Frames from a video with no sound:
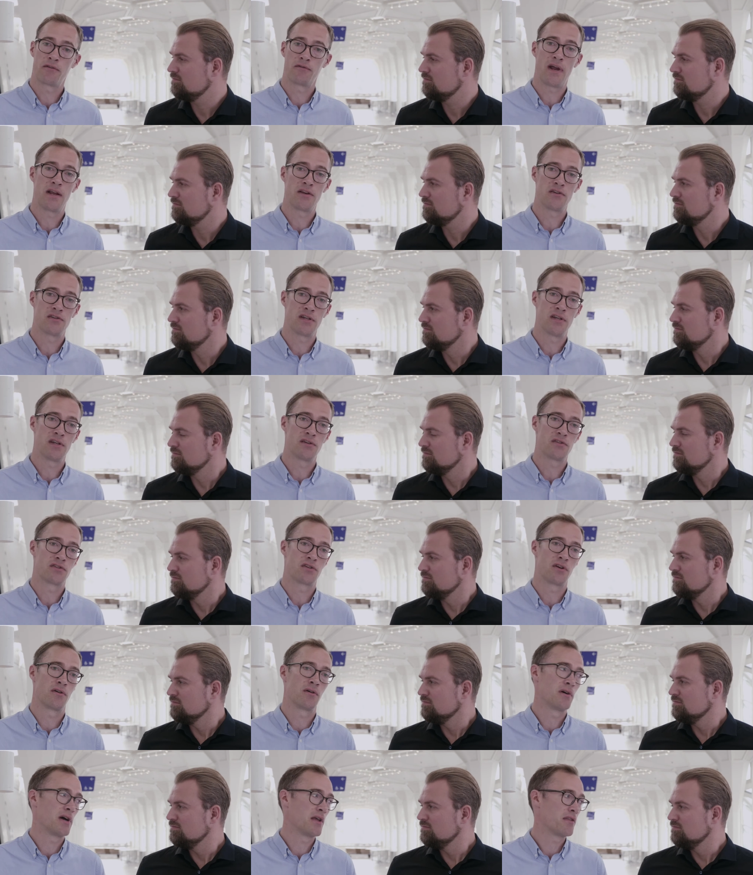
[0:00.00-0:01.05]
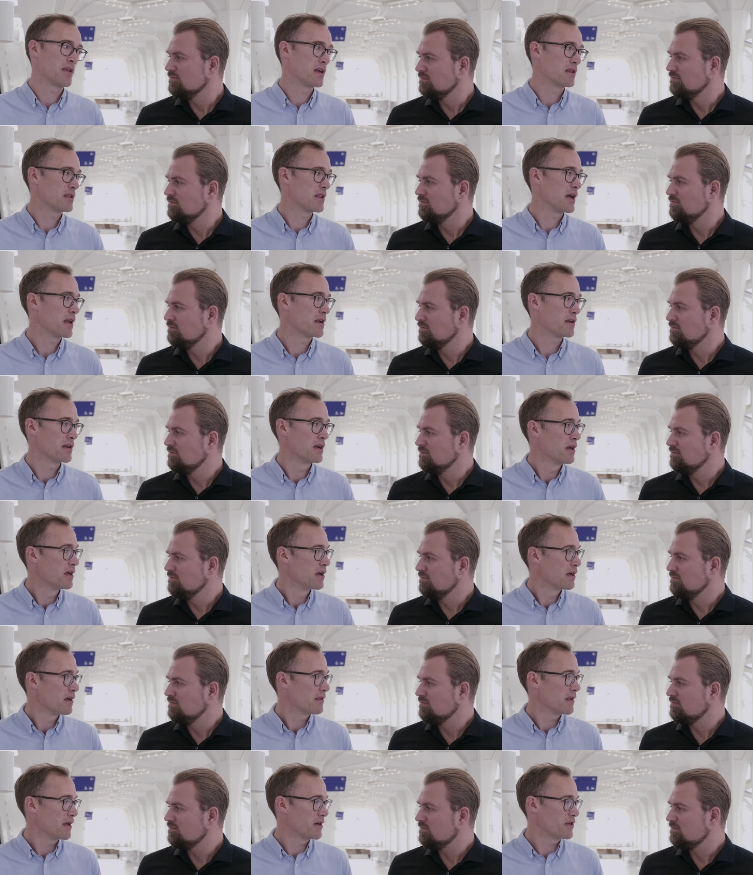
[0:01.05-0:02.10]
Speaker 1: strategy, so I think that
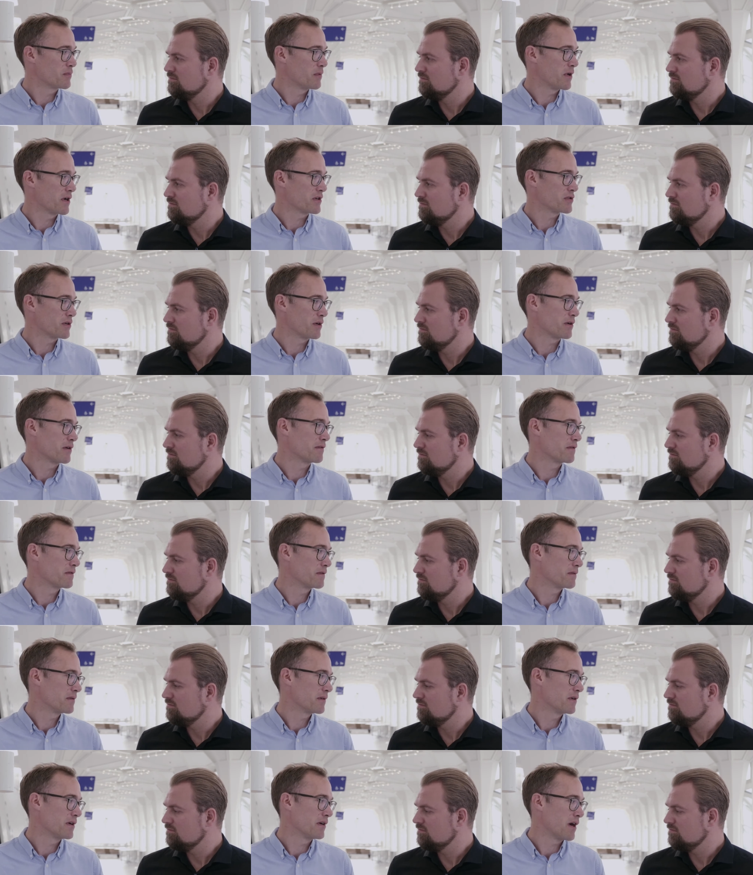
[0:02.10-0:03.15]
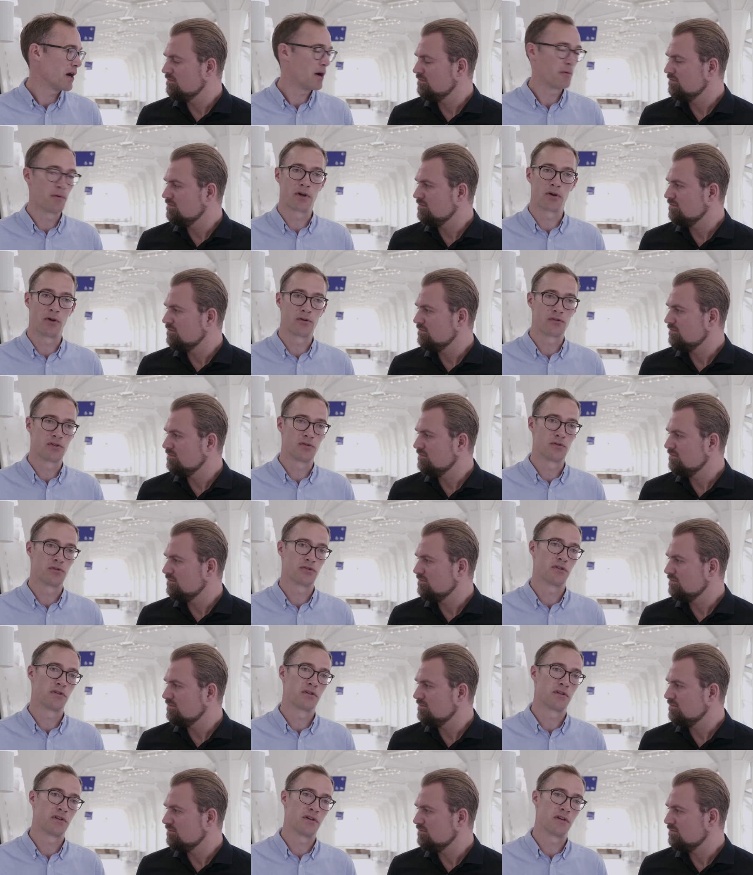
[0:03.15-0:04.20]
that is what sort of uh, how we're going to
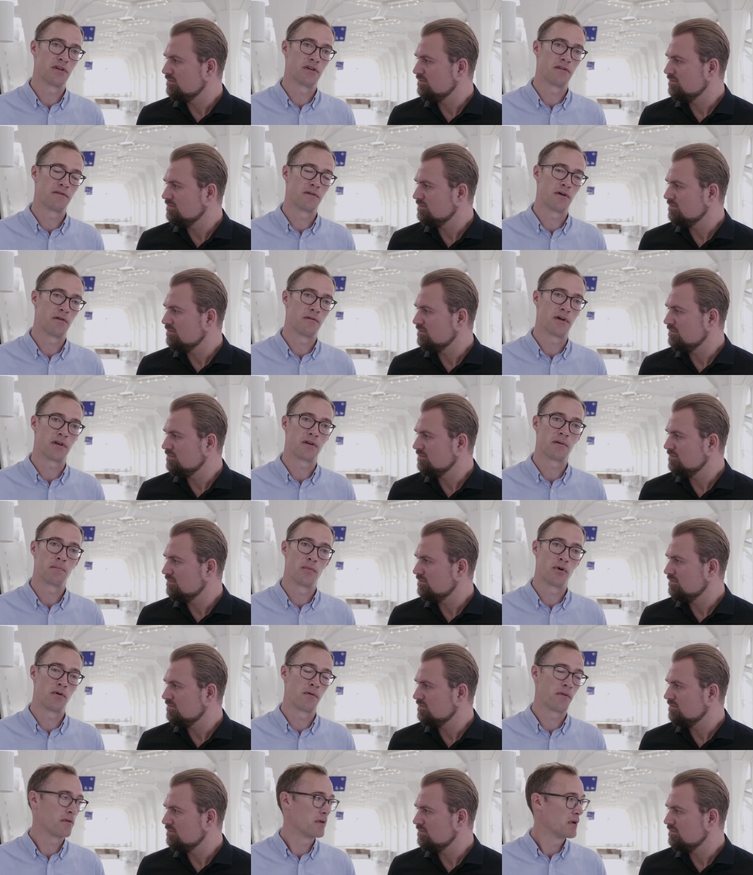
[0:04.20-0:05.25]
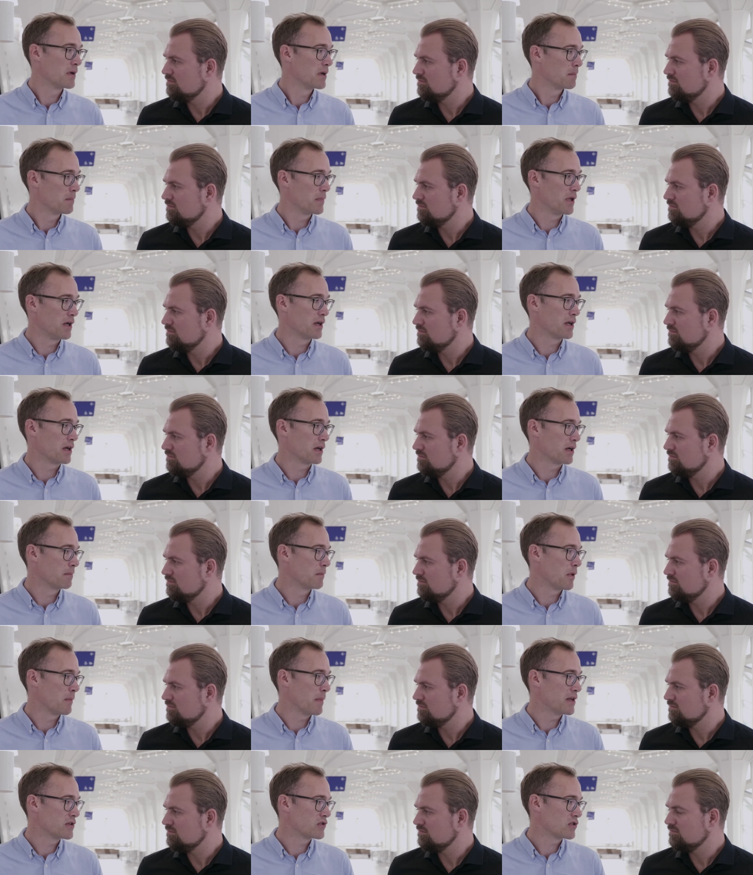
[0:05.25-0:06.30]
use it uh, forward, both building
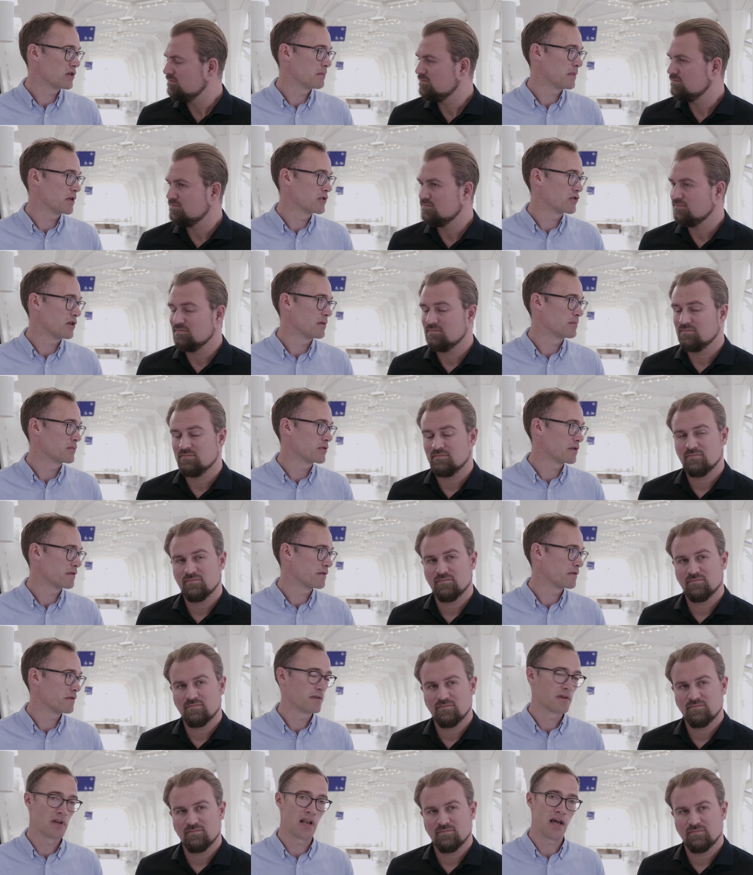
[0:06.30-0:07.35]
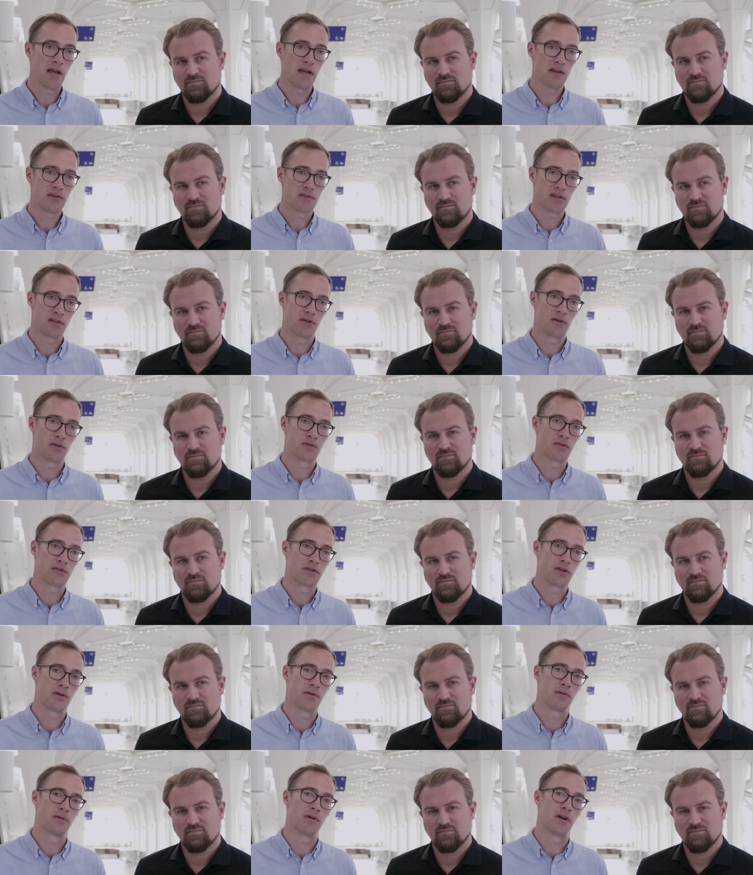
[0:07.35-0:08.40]
momentum in terms of clients and
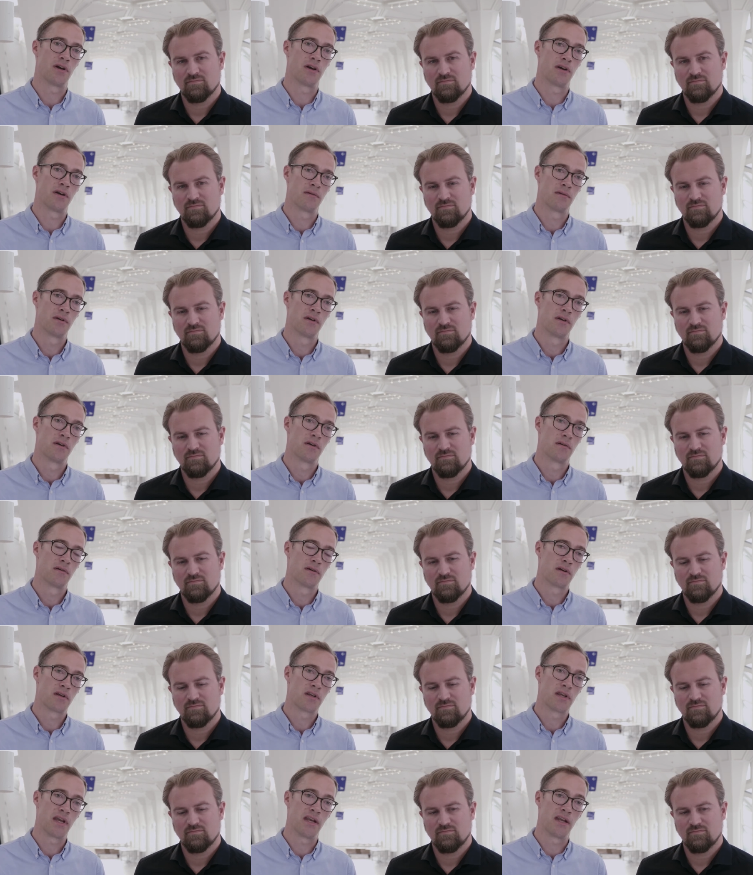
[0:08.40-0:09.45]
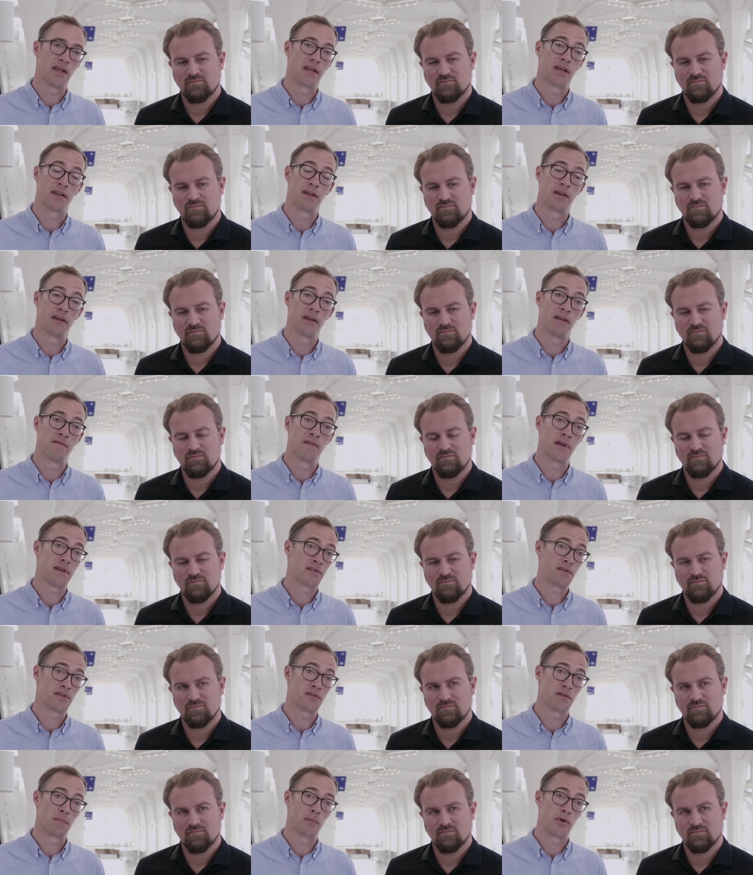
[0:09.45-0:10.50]
also uh, getting uh,
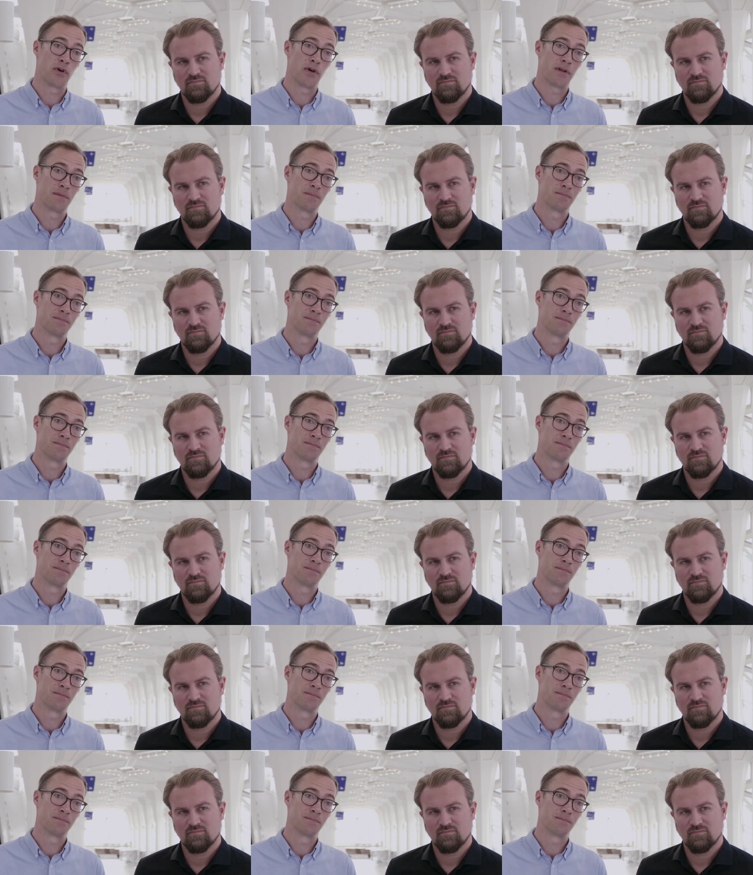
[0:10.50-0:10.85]
investors on board.